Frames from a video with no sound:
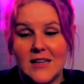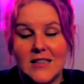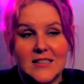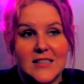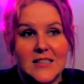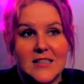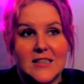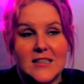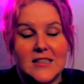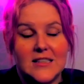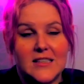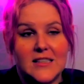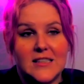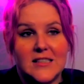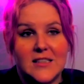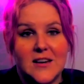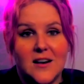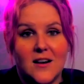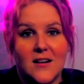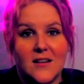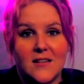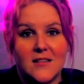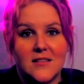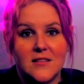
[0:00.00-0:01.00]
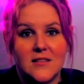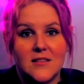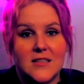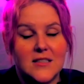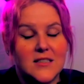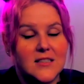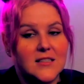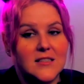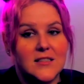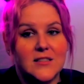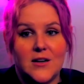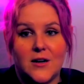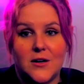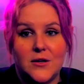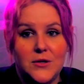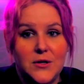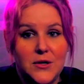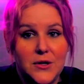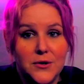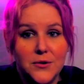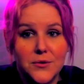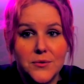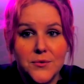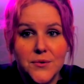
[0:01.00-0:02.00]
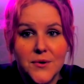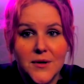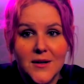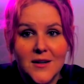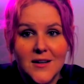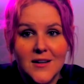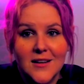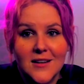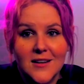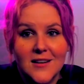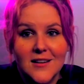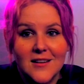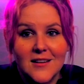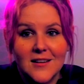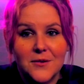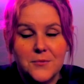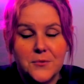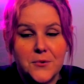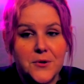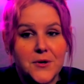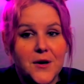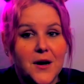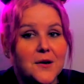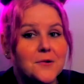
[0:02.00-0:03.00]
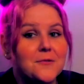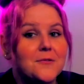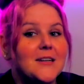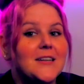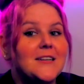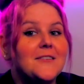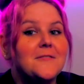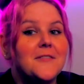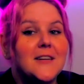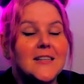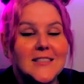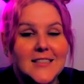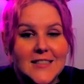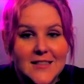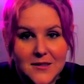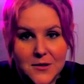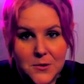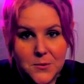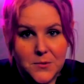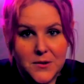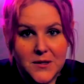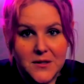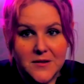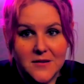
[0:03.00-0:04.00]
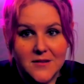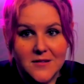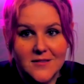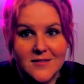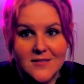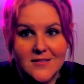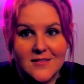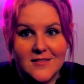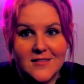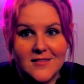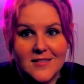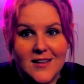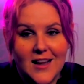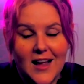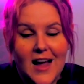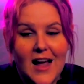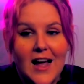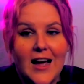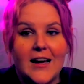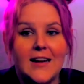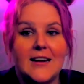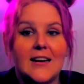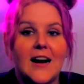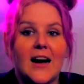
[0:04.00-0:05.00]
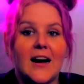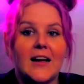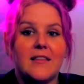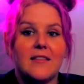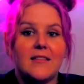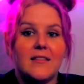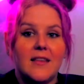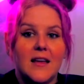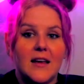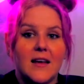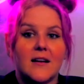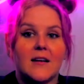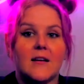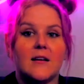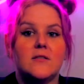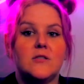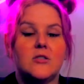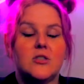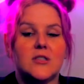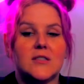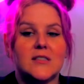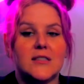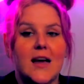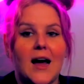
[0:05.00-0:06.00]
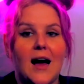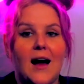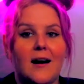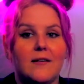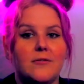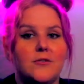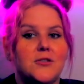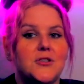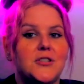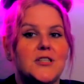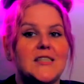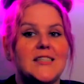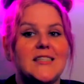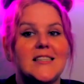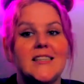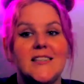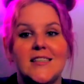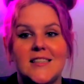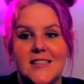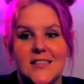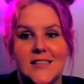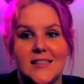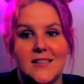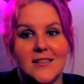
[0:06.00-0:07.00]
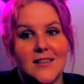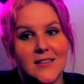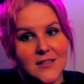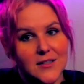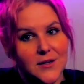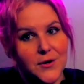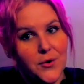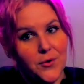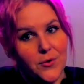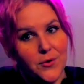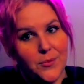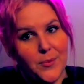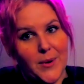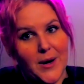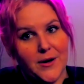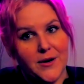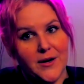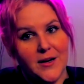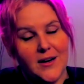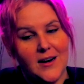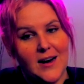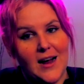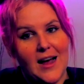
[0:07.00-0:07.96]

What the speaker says: This is not new. We're not reinventing the wheel. And I think just the average citizen doesn't know about it.